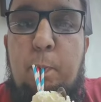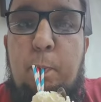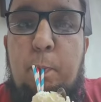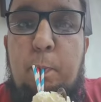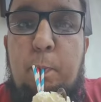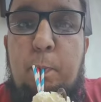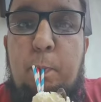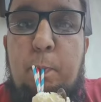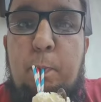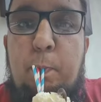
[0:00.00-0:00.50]

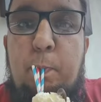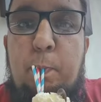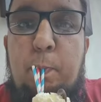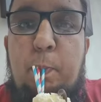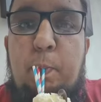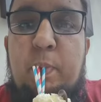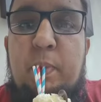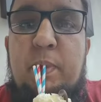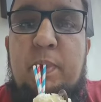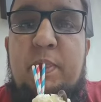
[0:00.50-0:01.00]

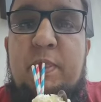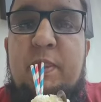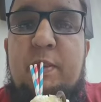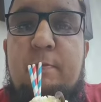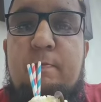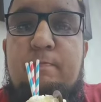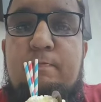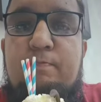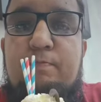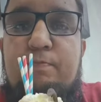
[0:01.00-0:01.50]
Plenty
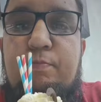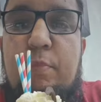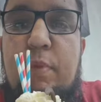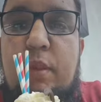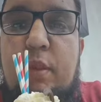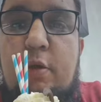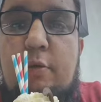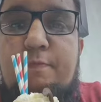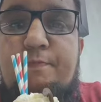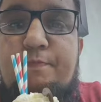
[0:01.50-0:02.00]
strawberry on
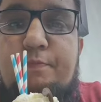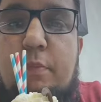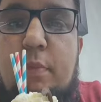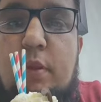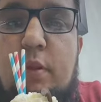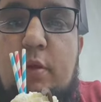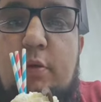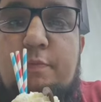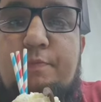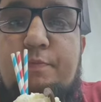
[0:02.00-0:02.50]
it,
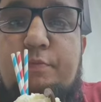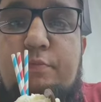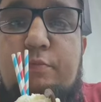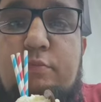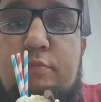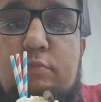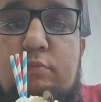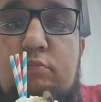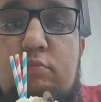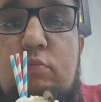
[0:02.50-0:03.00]
plenty
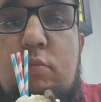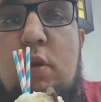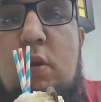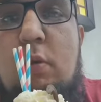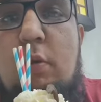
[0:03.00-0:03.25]
sweetness.